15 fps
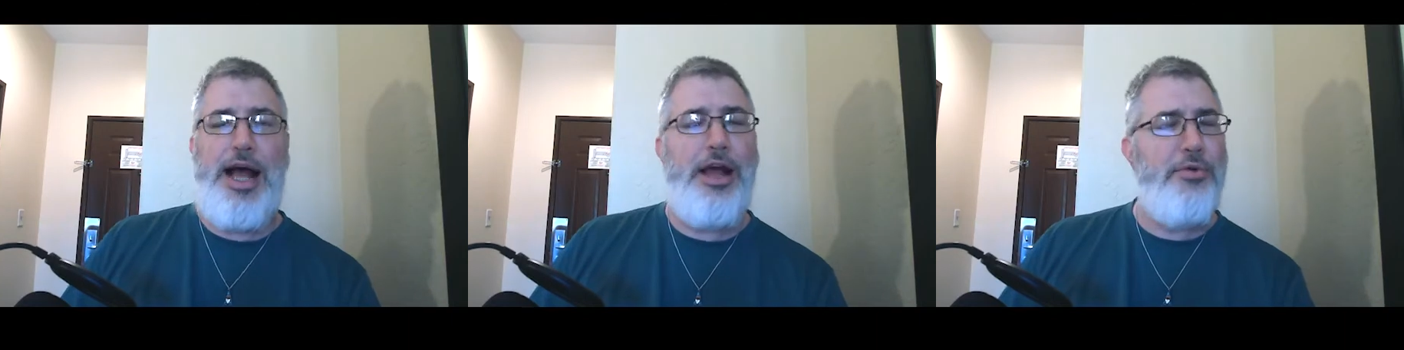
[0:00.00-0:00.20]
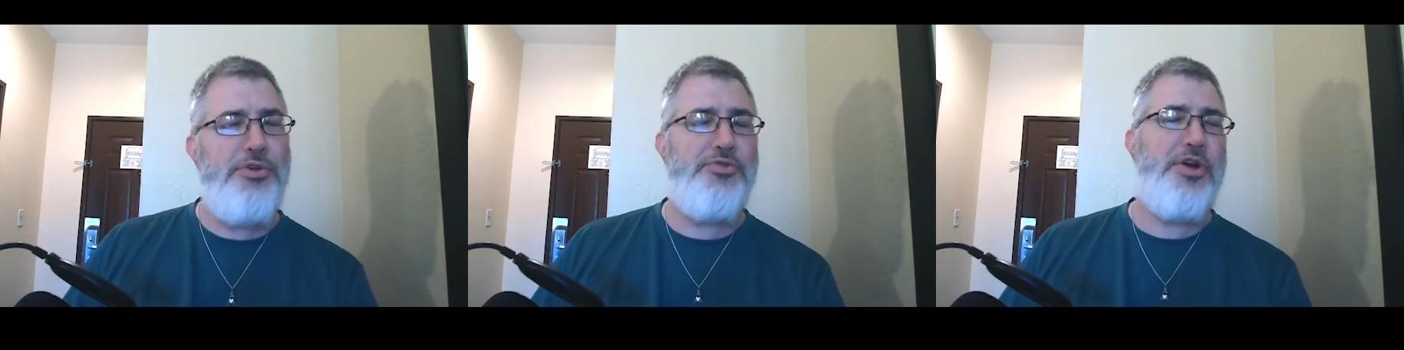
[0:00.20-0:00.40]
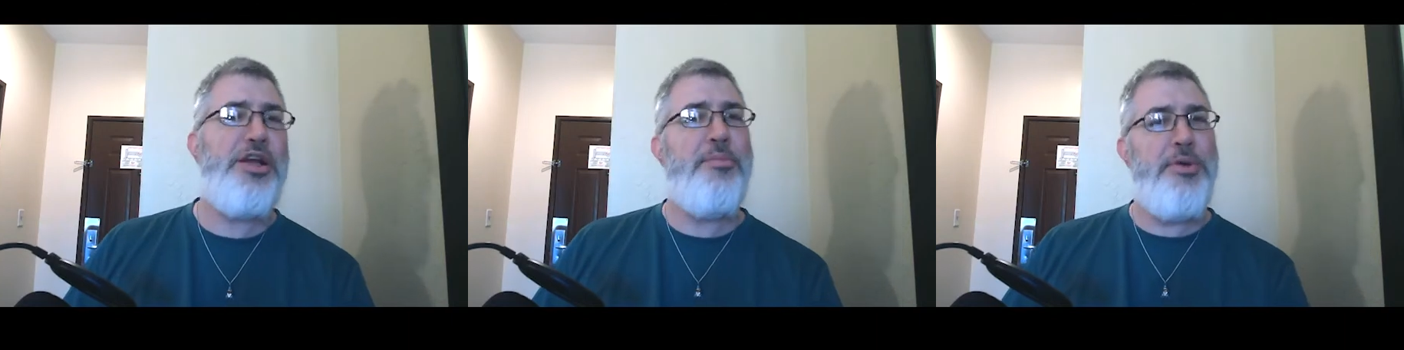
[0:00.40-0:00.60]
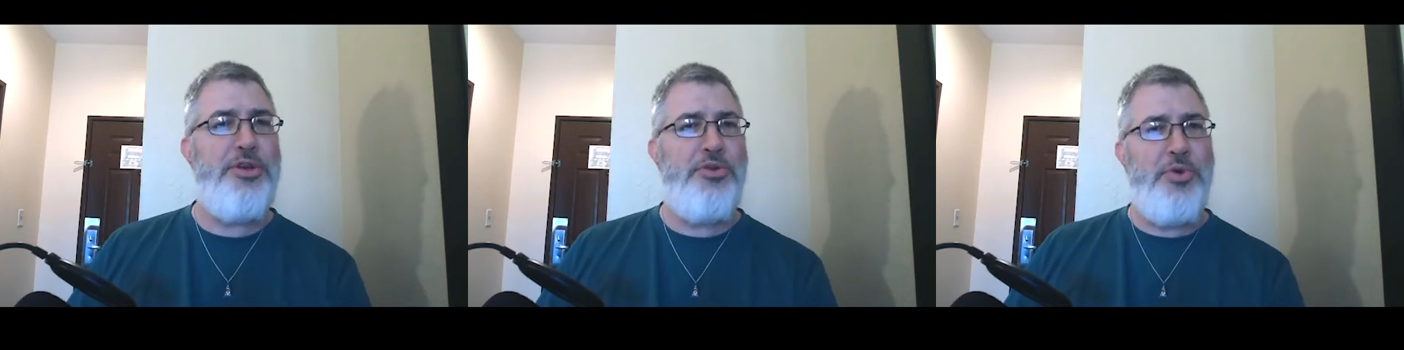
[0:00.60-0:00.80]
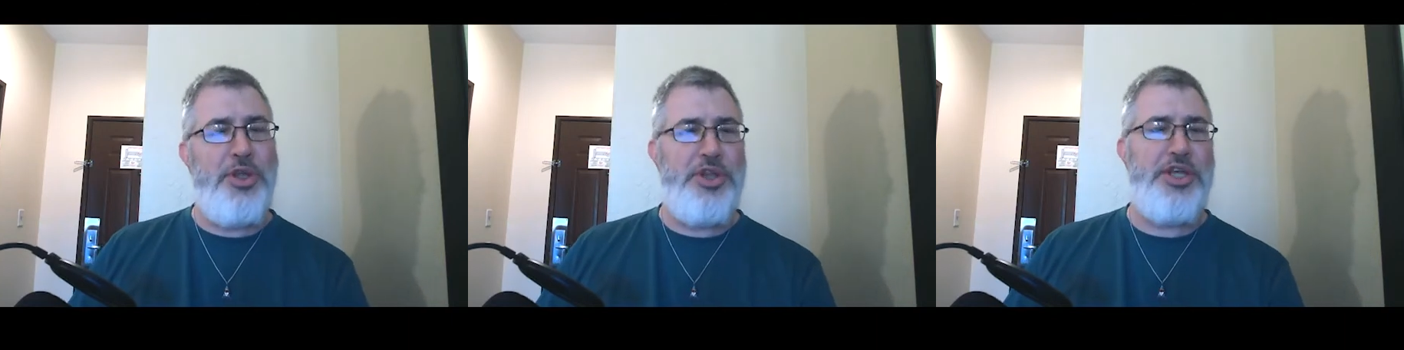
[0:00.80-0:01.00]
I always recommend
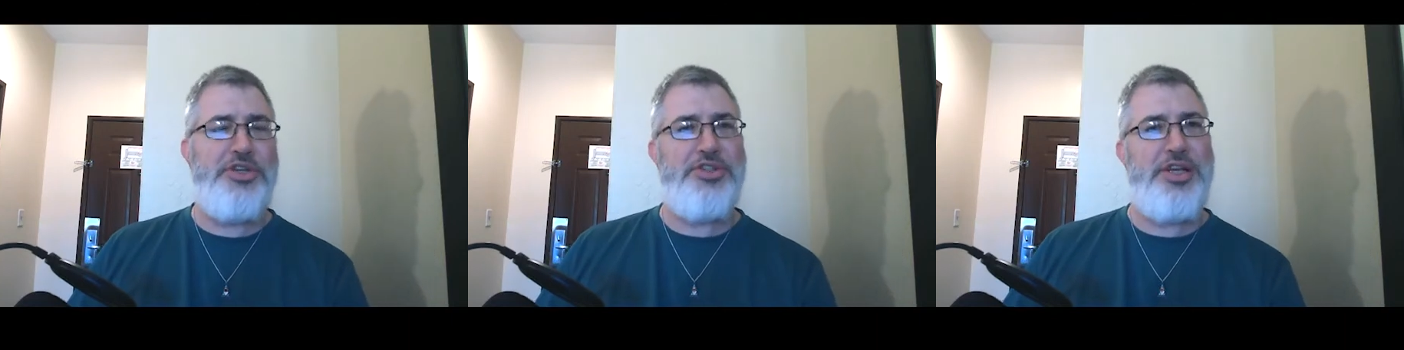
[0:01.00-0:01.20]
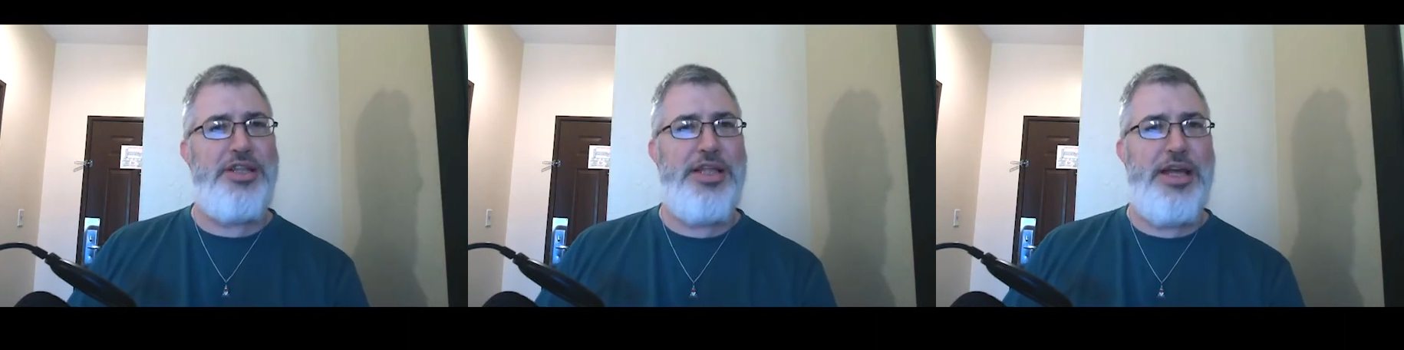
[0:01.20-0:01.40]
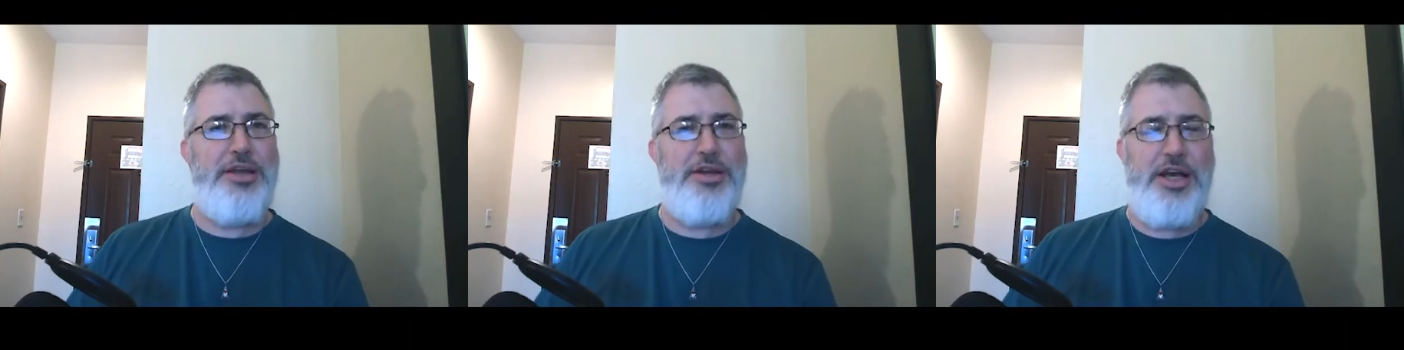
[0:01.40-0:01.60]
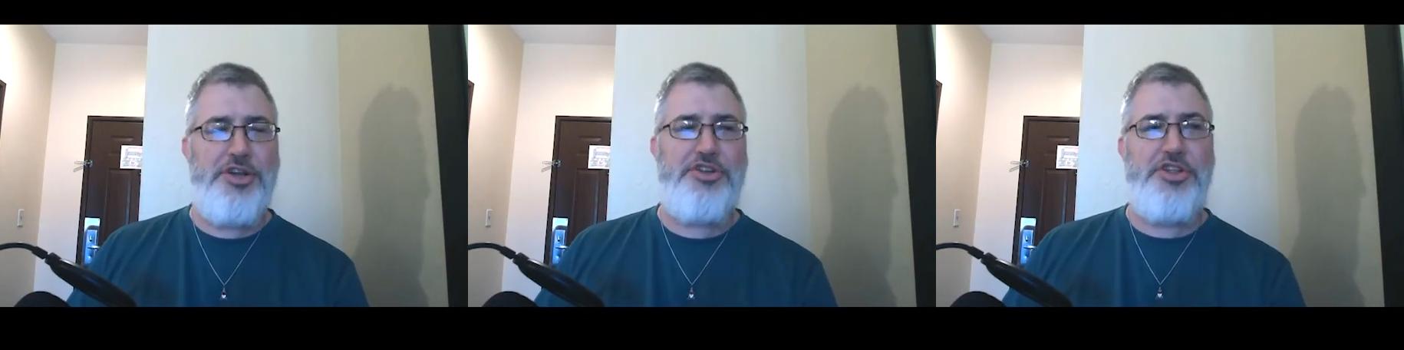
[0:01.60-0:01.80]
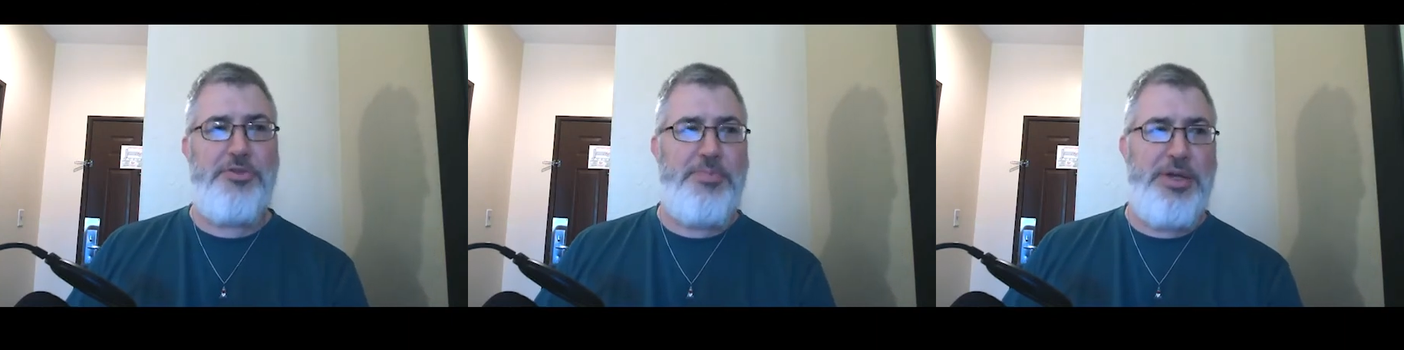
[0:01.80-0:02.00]
doing things like that, not
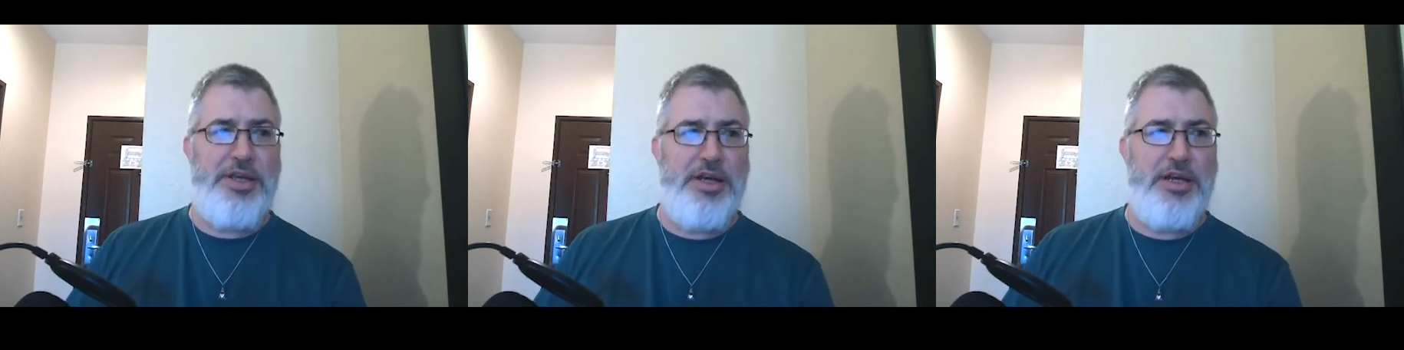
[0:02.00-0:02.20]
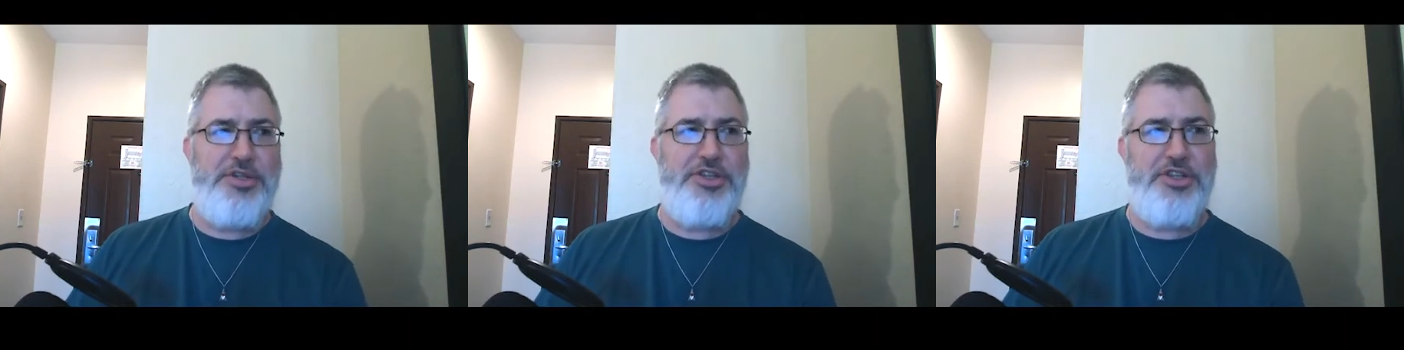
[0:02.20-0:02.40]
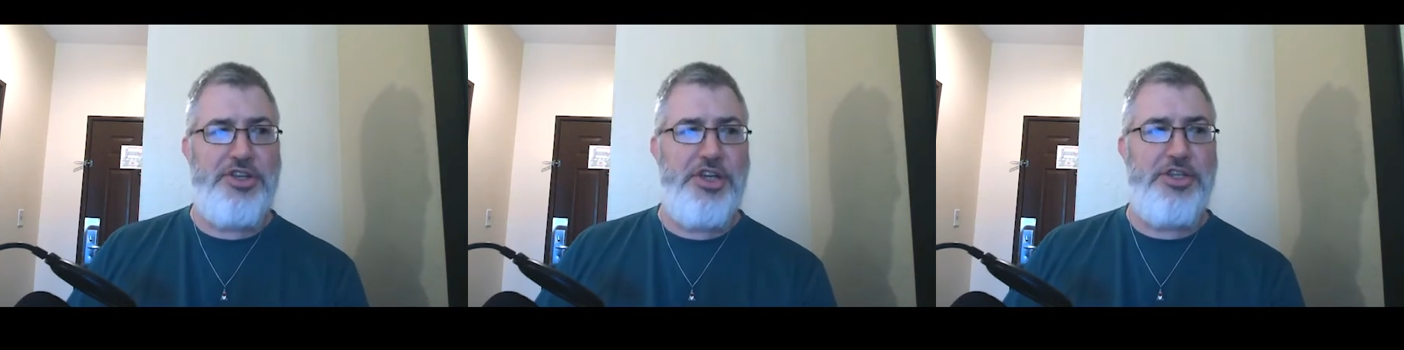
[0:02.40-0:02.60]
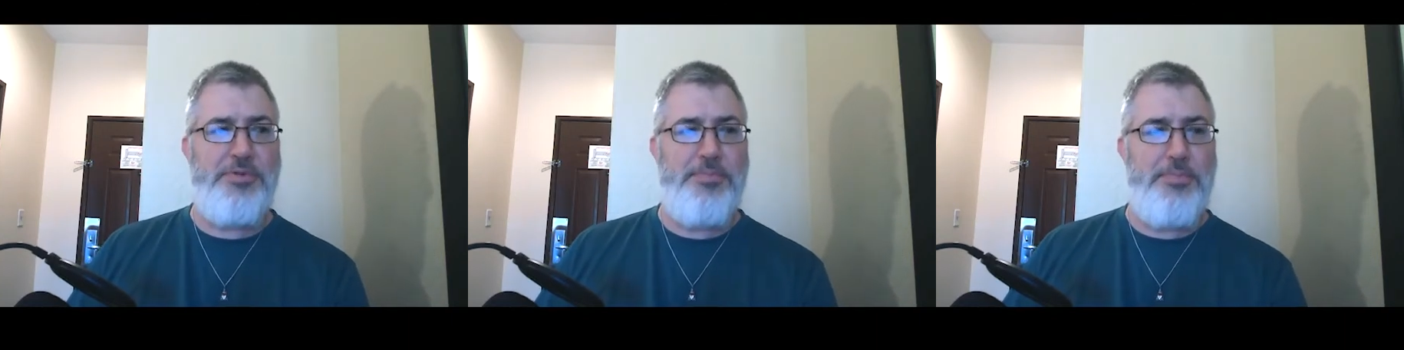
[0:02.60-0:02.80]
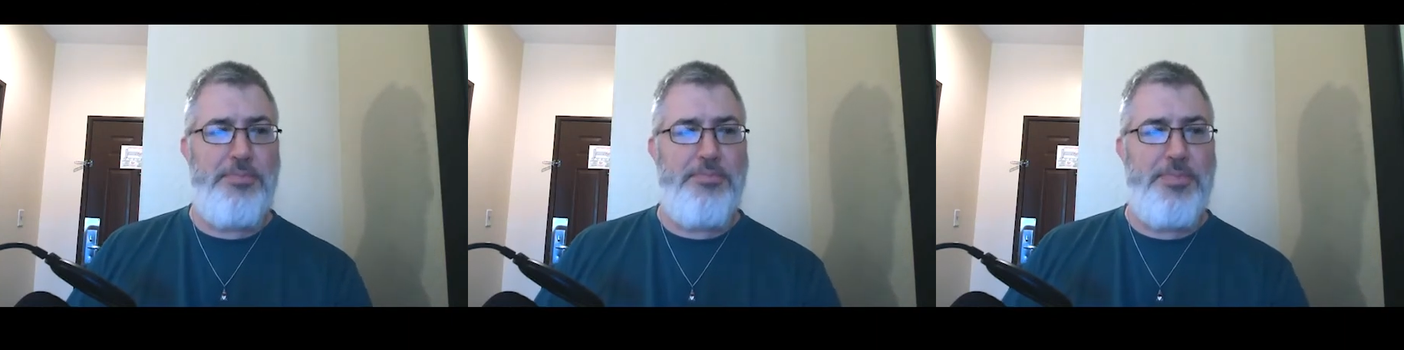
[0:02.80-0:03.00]
just because it does
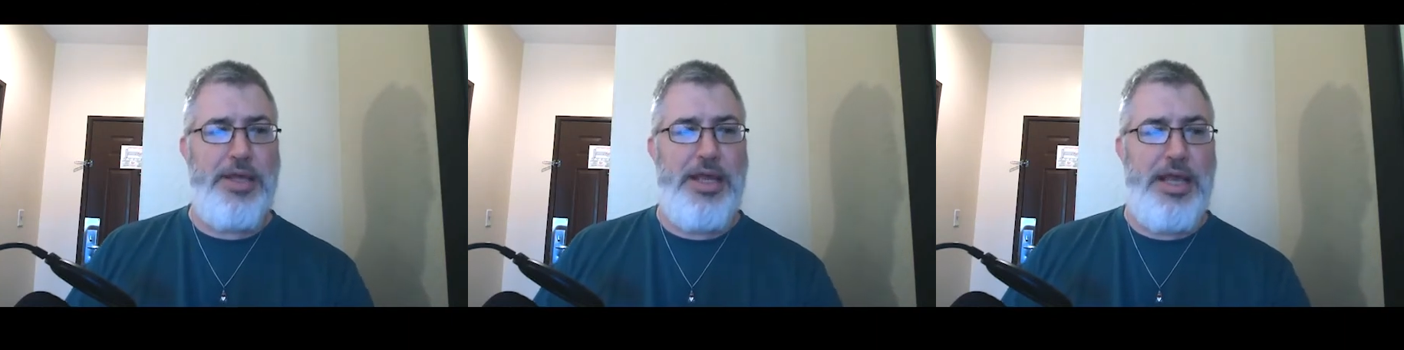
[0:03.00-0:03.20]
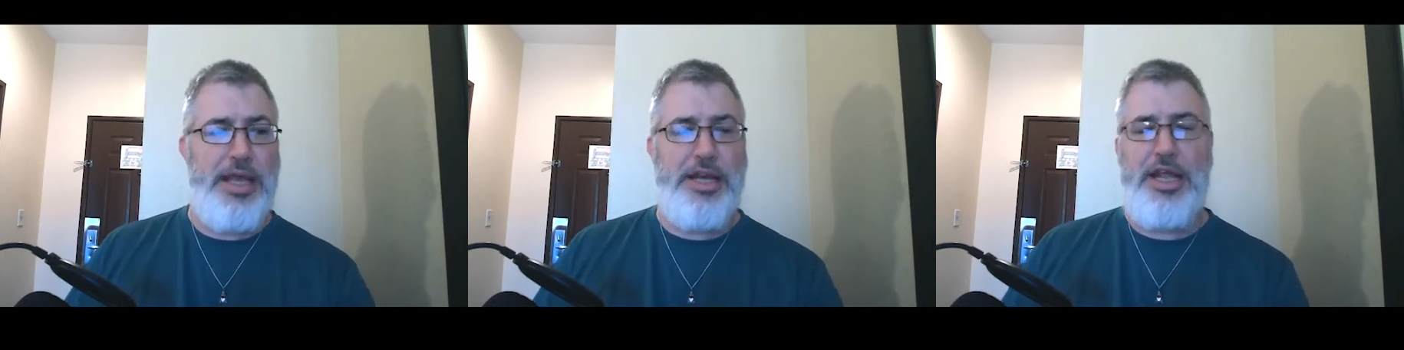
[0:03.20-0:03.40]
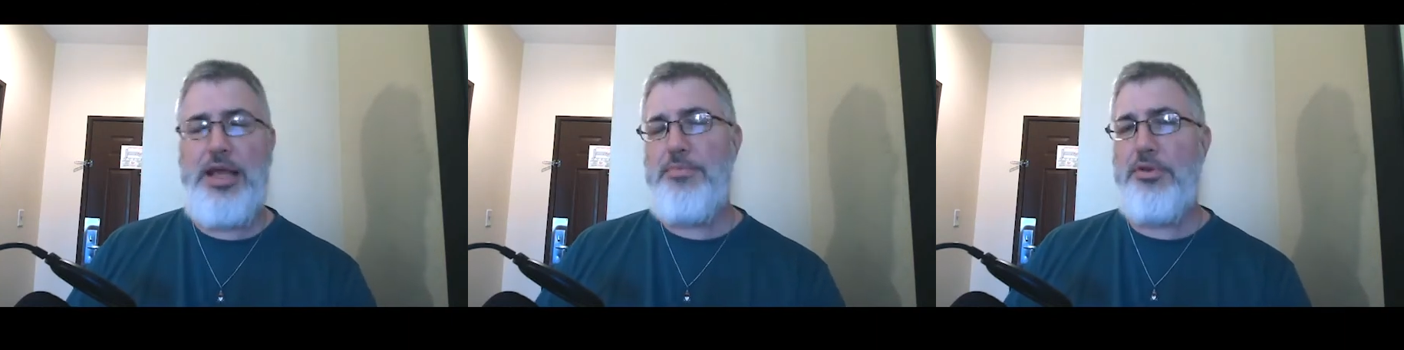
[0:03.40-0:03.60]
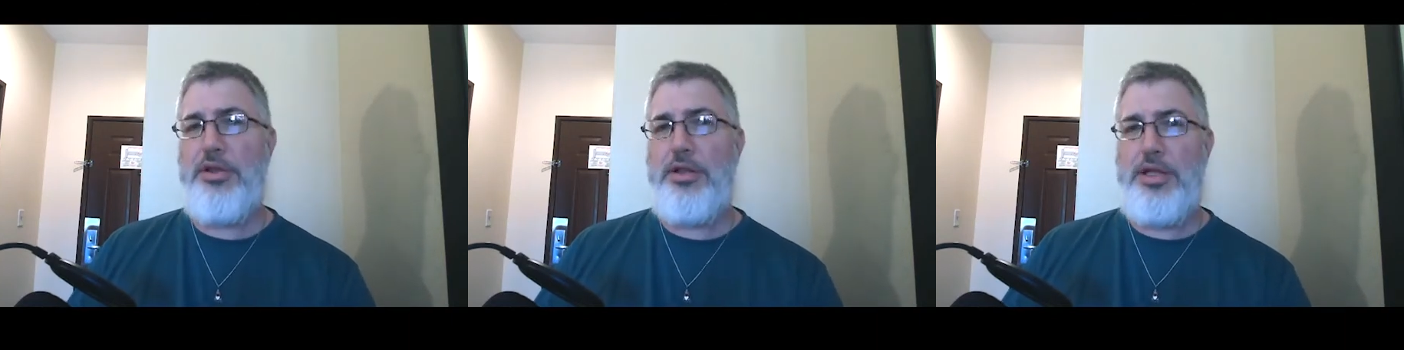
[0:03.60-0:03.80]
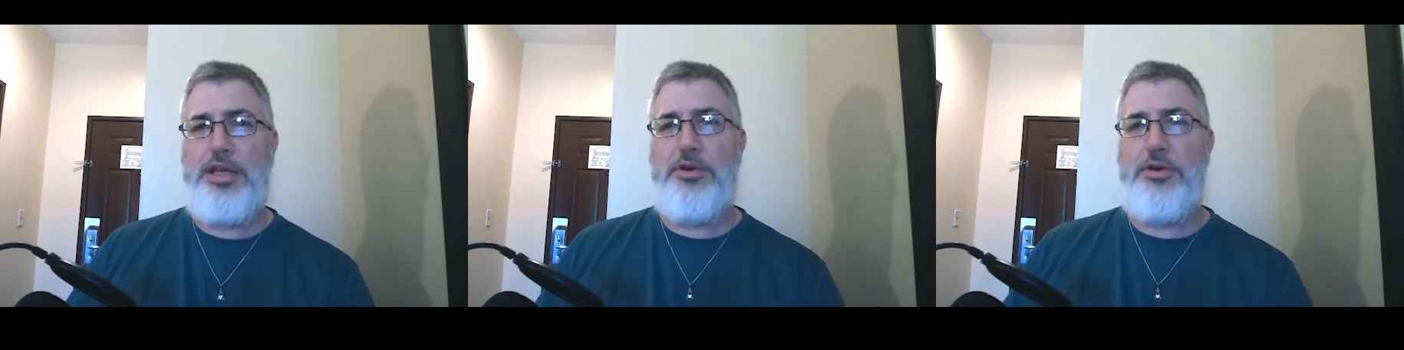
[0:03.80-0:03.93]
enable,